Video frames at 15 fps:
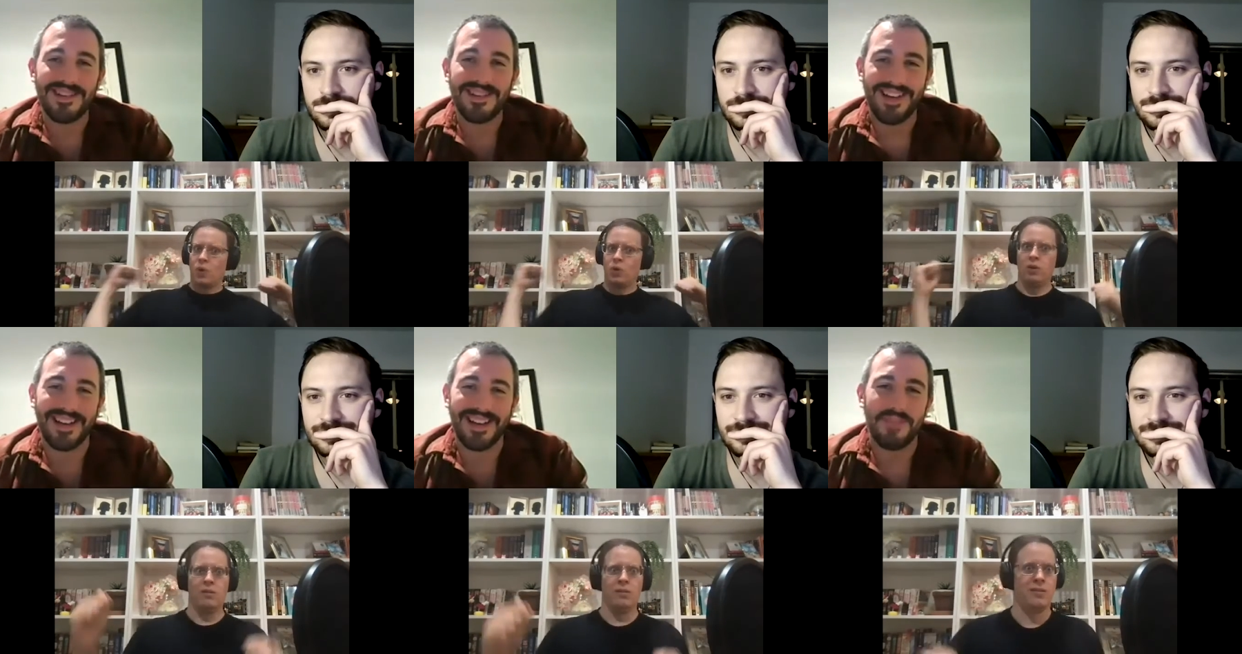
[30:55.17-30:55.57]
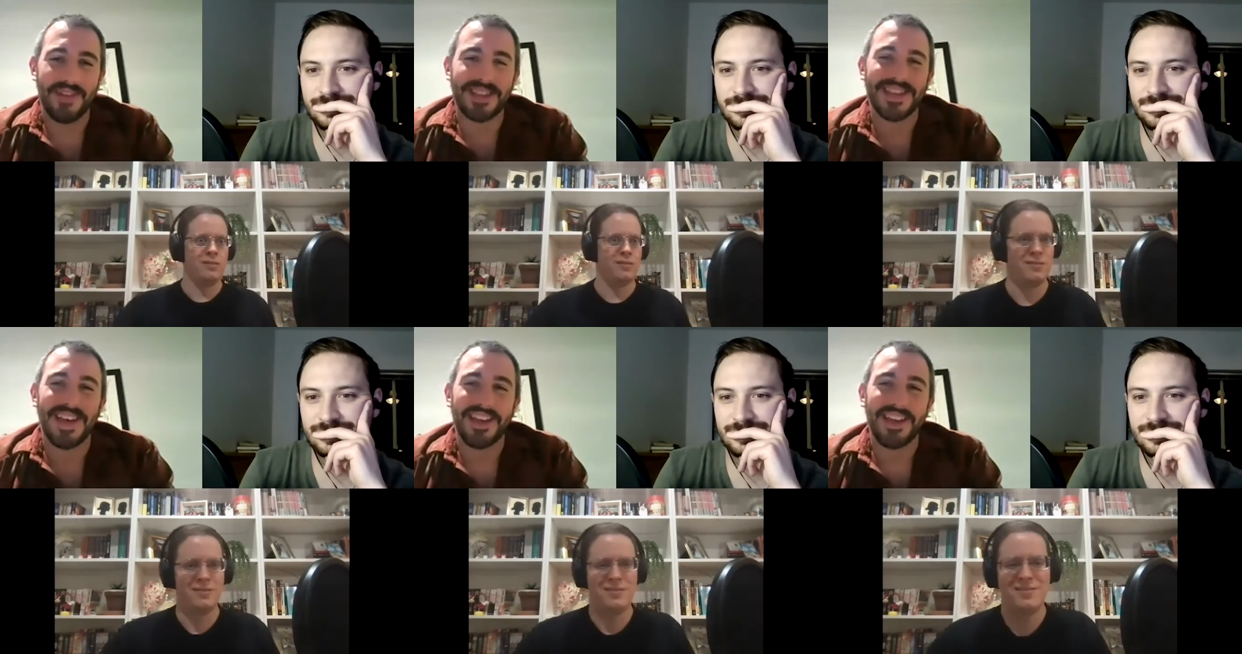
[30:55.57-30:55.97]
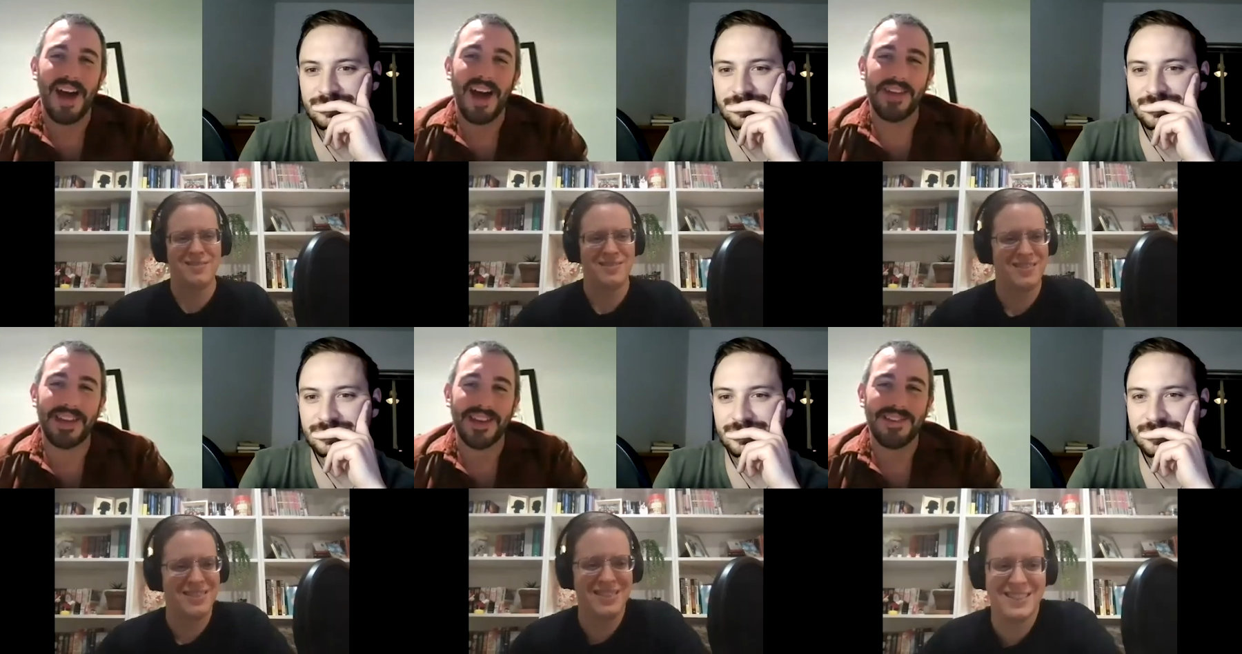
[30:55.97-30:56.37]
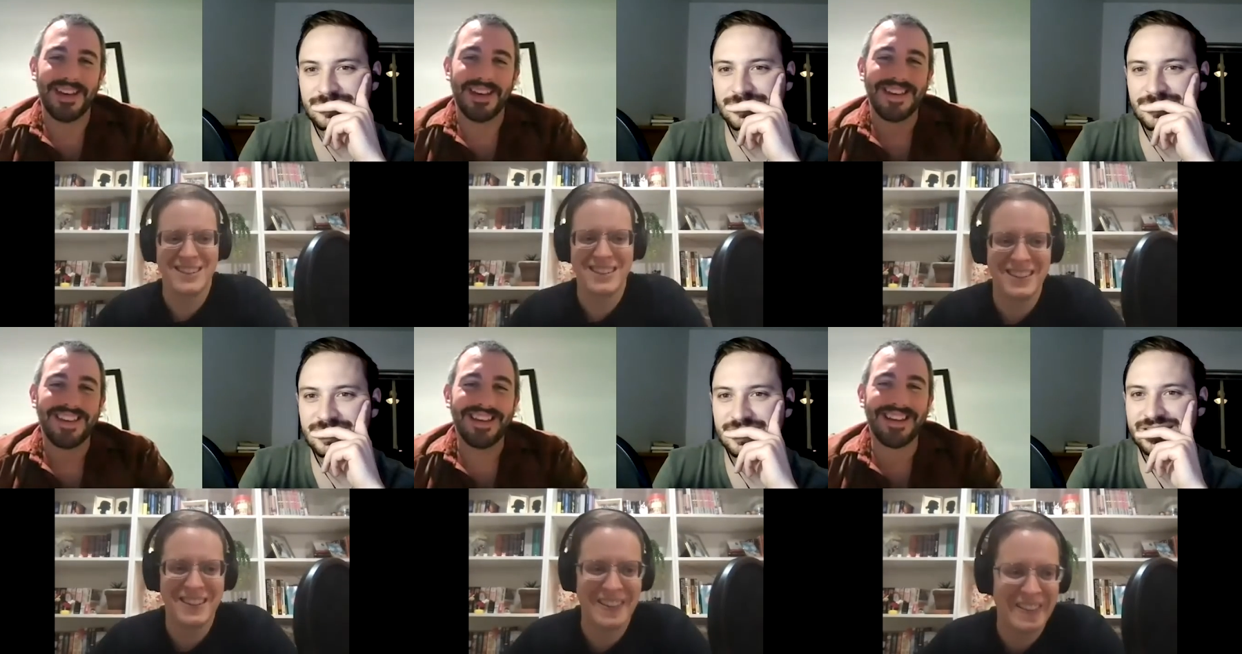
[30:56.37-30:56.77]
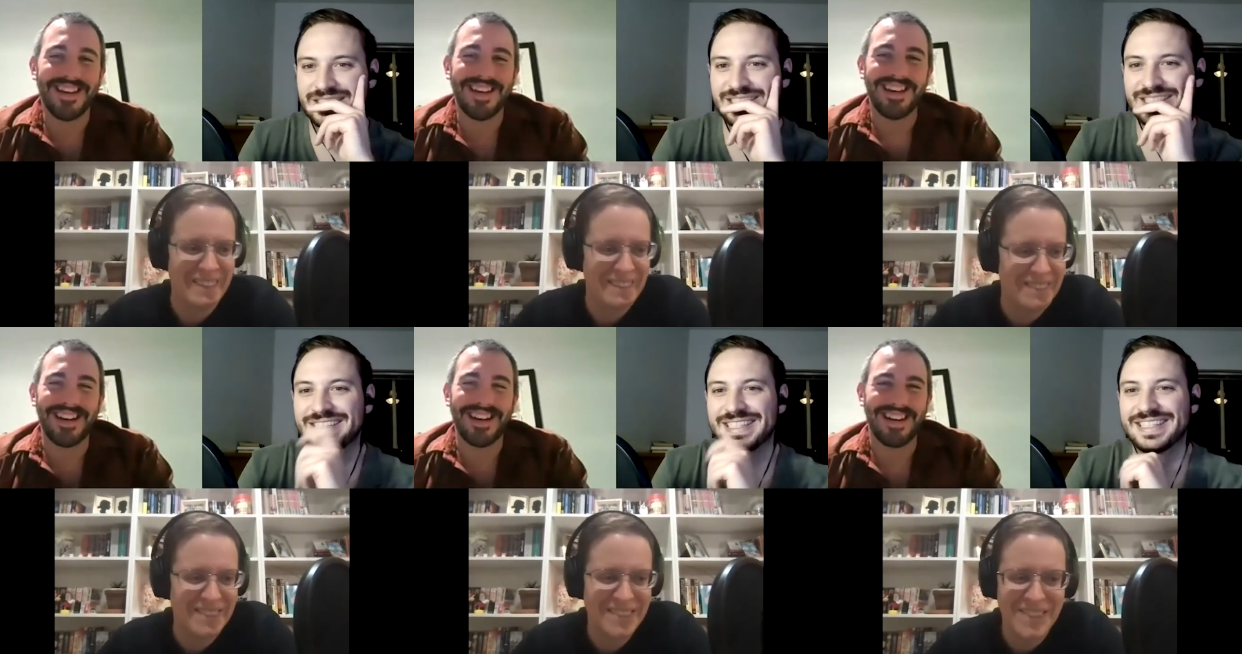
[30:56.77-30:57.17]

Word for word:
Speaker 1: let me tell you how they do it.